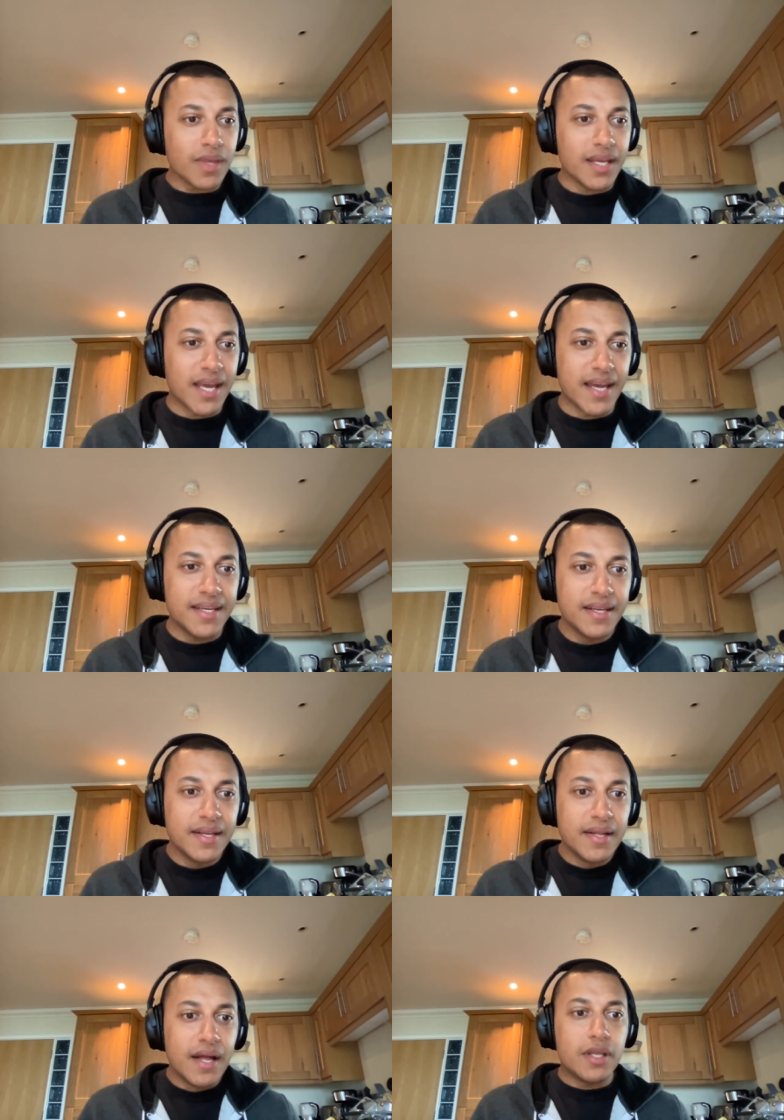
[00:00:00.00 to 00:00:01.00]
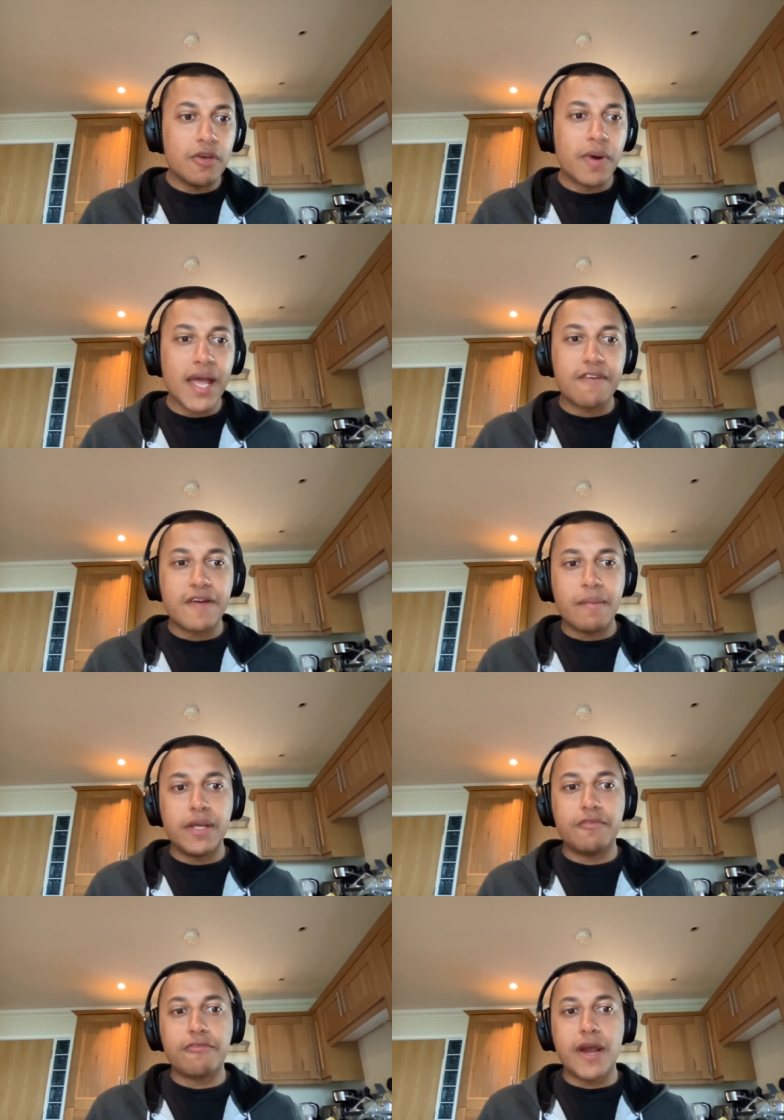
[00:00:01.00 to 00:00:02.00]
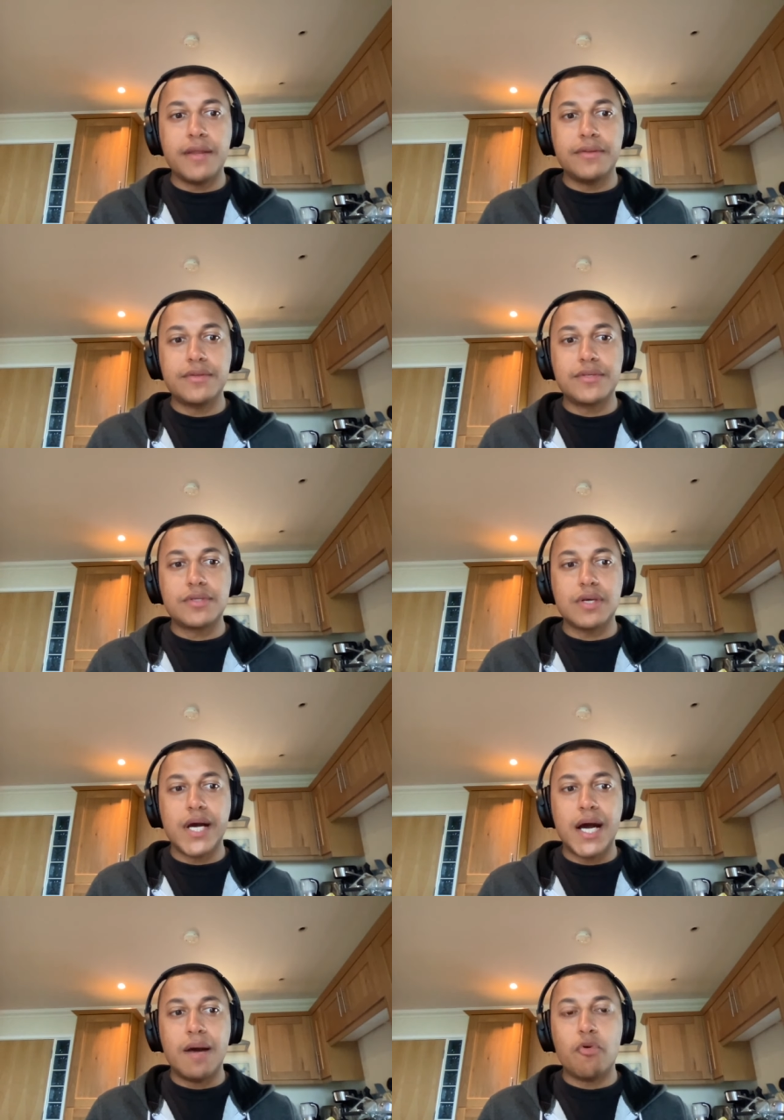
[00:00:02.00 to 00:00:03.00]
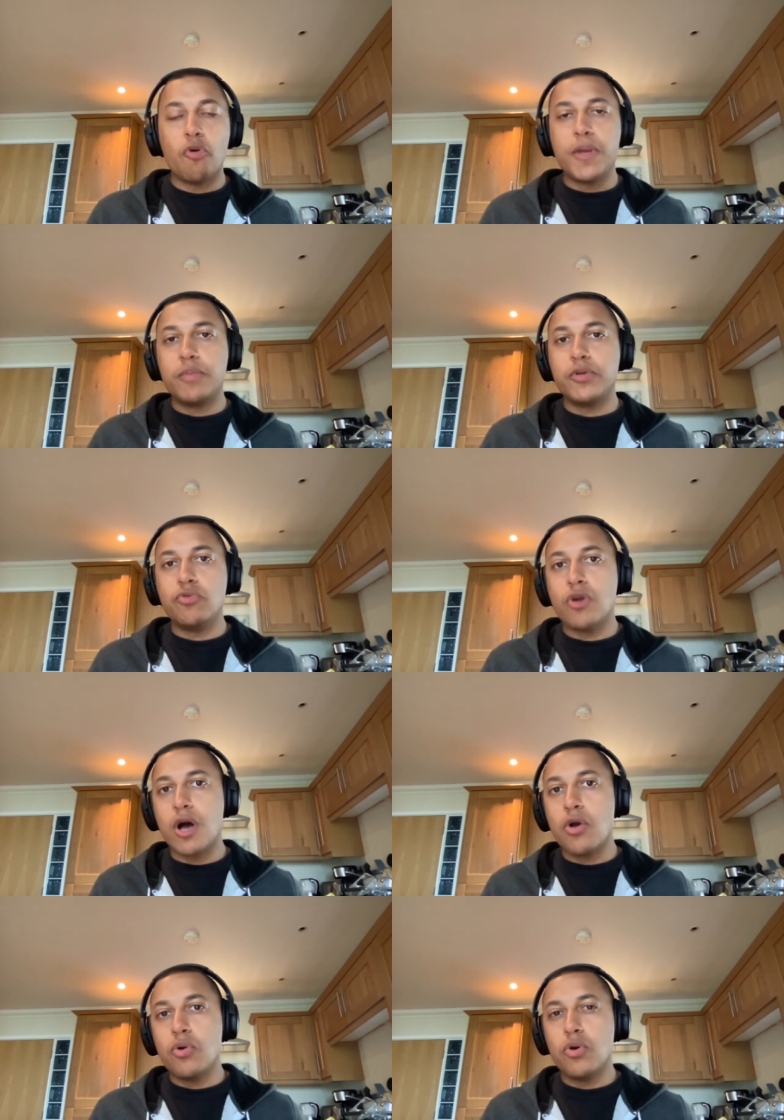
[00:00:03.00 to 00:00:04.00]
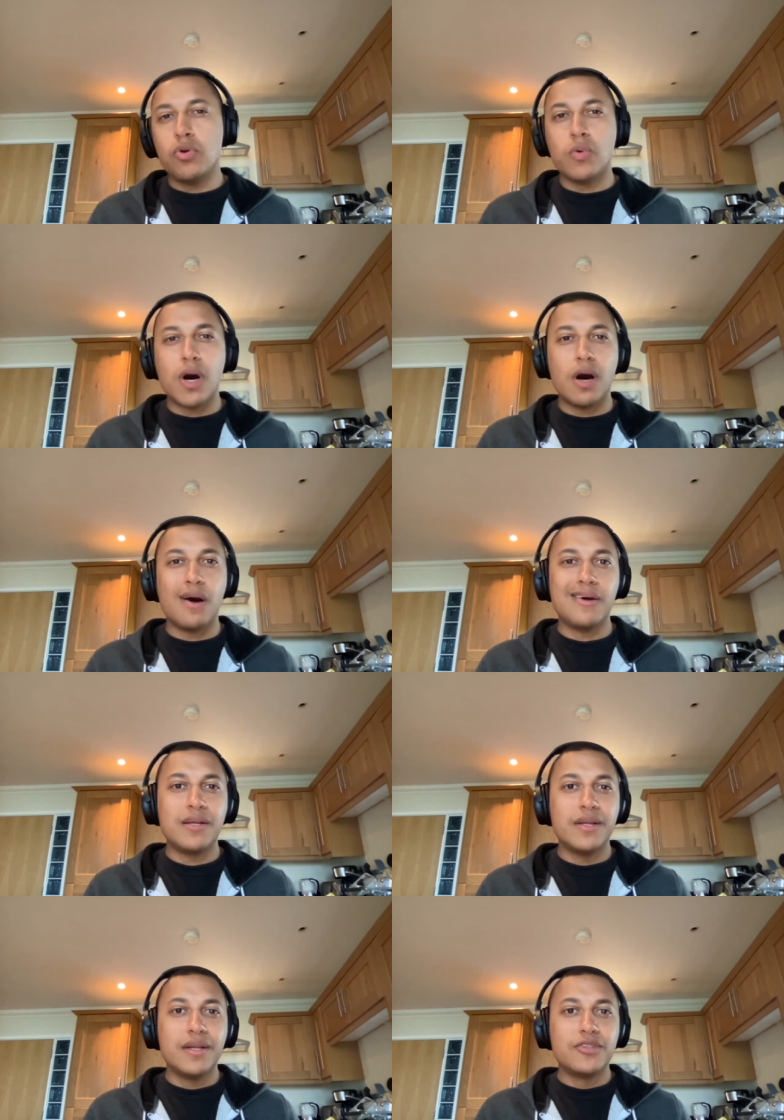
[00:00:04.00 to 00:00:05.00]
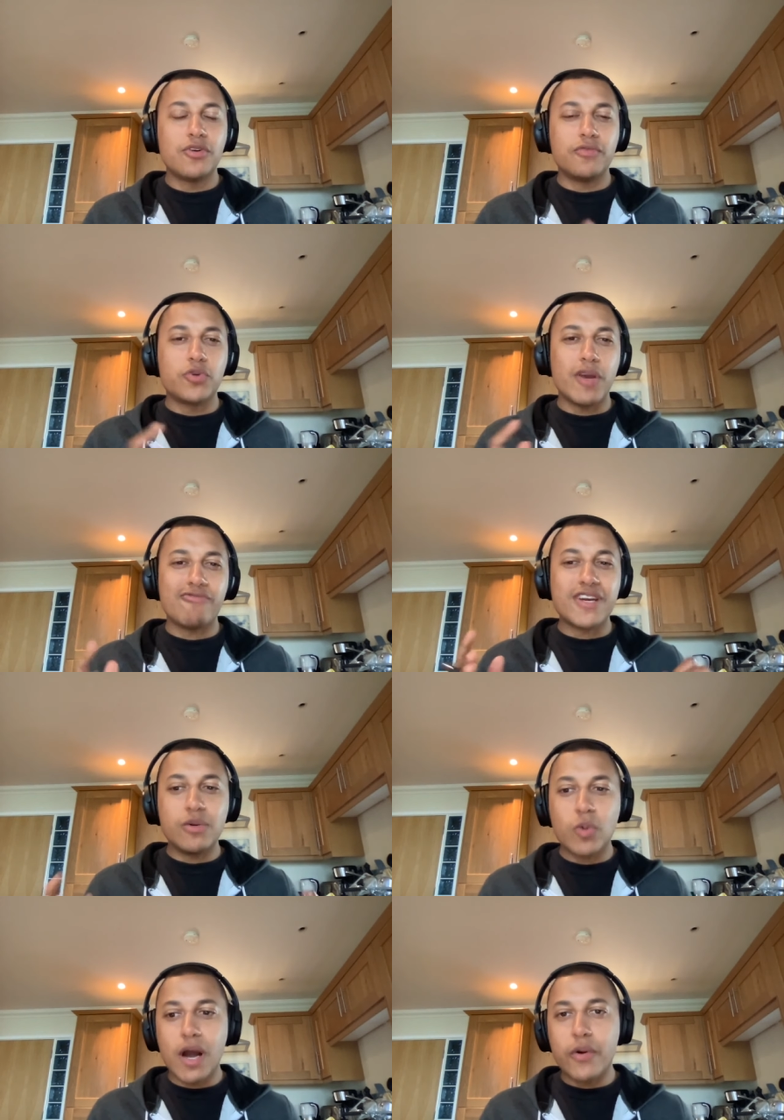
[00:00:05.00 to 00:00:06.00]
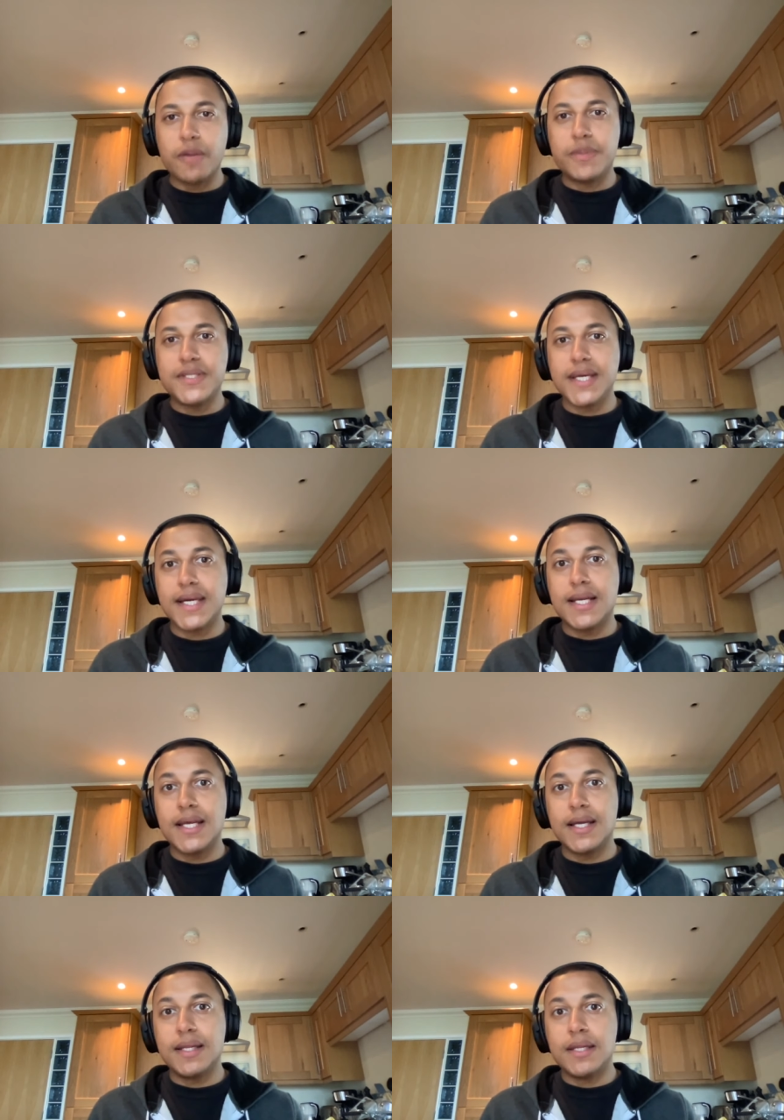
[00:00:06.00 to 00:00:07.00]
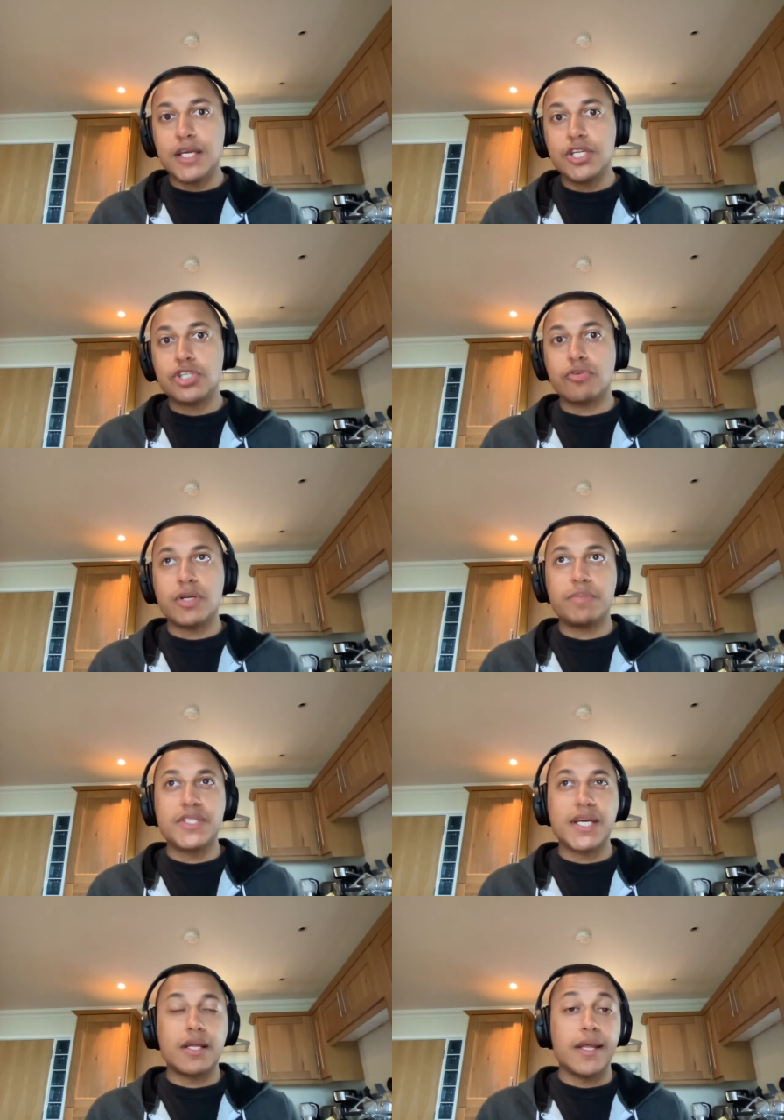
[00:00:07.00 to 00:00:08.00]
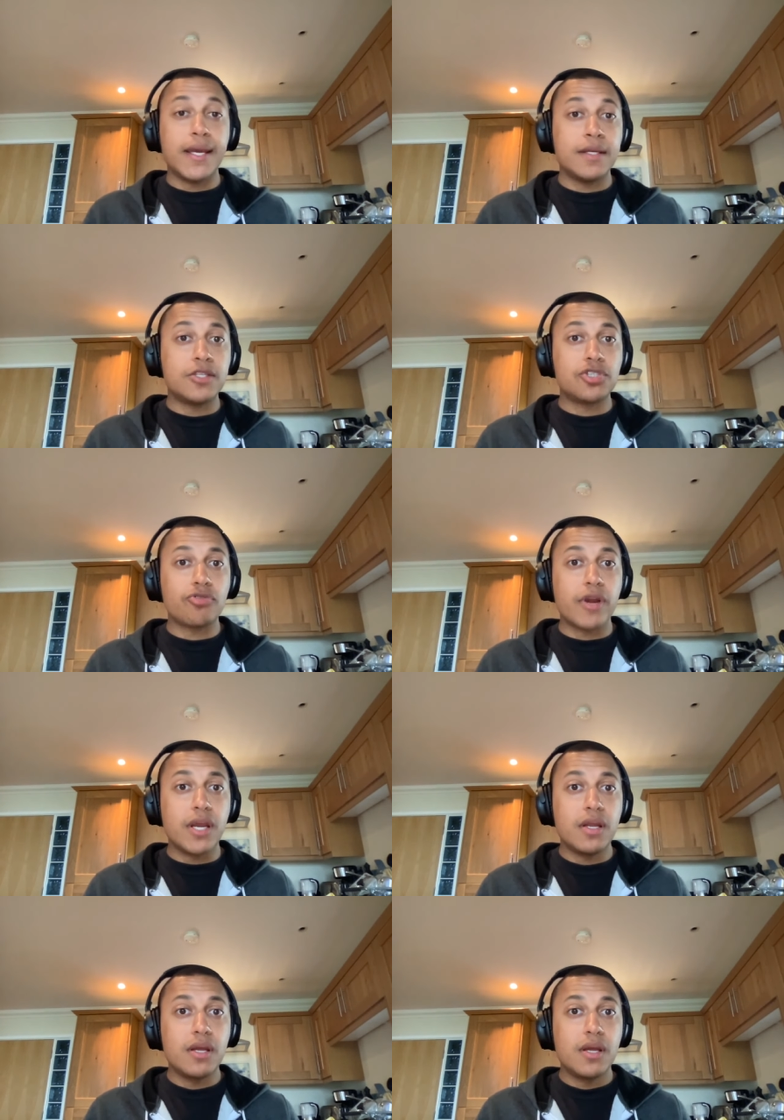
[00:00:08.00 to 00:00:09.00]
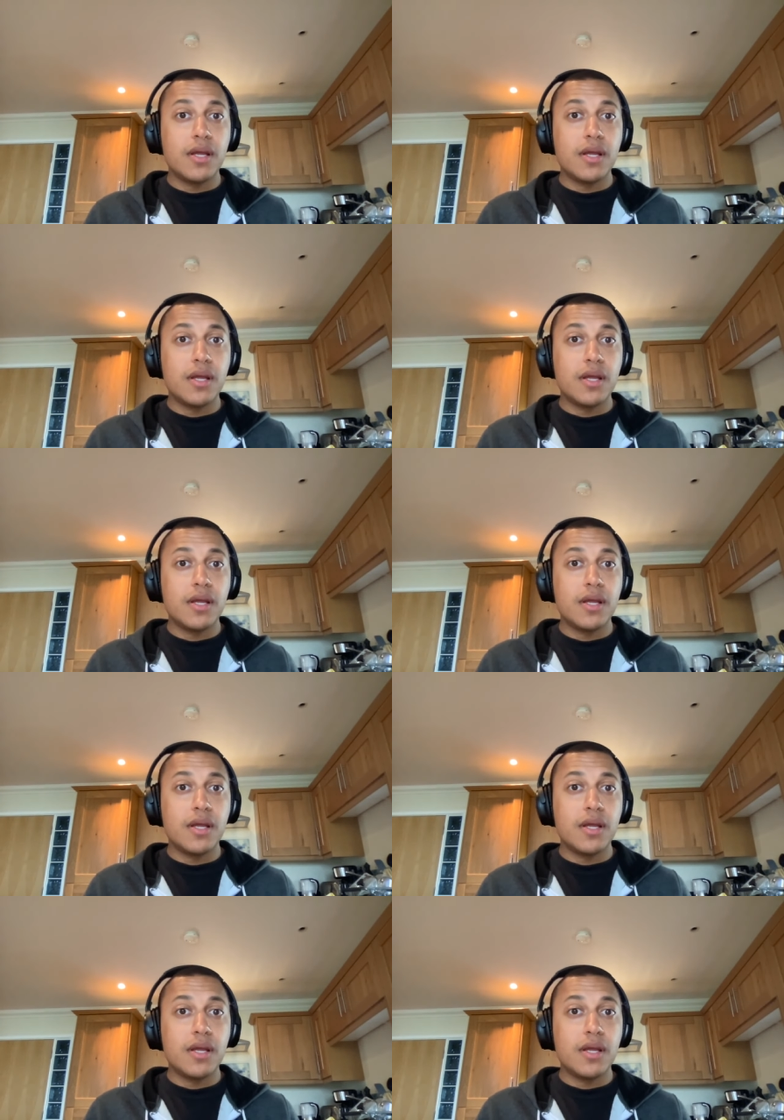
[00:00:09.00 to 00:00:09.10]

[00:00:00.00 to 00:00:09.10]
Okay. You might have family and friends um, or people you know who are sort of doing really well in a particular niche or a particular industry,